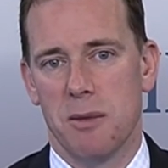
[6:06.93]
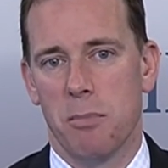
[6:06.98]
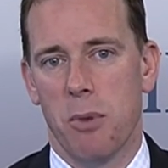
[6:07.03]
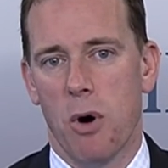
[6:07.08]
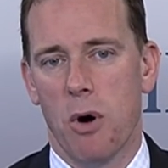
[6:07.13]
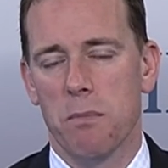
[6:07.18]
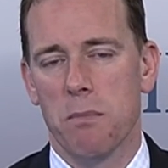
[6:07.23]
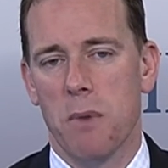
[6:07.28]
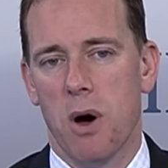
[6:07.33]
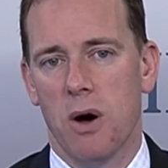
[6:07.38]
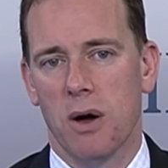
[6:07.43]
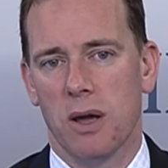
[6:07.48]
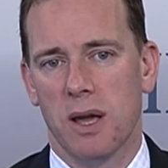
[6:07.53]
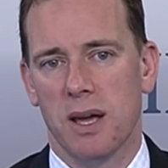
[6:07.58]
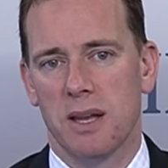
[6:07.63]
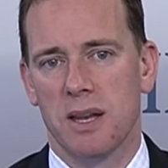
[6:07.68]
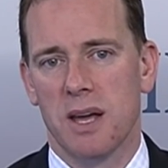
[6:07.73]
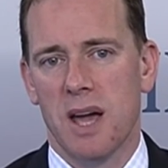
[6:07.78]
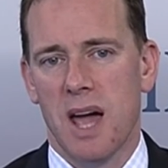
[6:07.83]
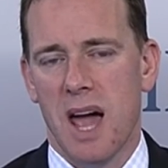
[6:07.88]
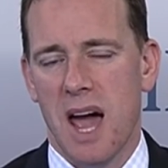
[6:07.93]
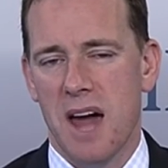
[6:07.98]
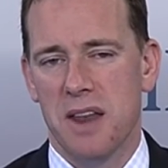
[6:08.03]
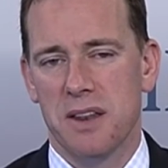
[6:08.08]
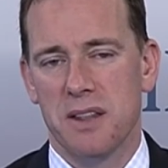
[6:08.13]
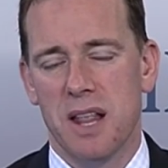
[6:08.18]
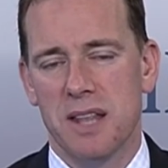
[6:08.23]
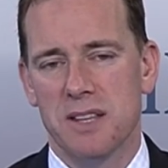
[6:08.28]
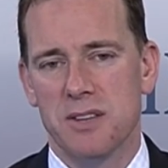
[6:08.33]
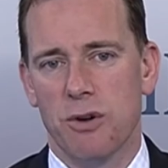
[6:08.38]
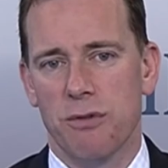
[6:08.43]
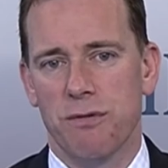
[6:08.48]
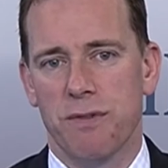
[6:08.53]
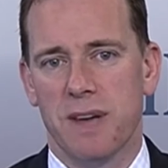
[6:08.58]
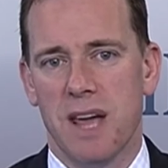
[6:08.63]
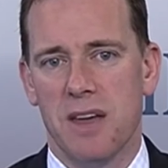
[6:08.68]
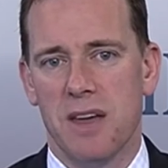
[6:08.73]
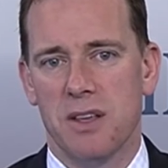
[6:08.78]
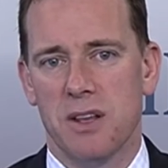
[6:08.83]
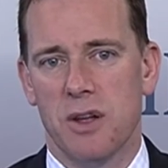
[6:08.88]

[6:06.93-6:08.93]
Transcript: and let's not forget, you know, the U.S.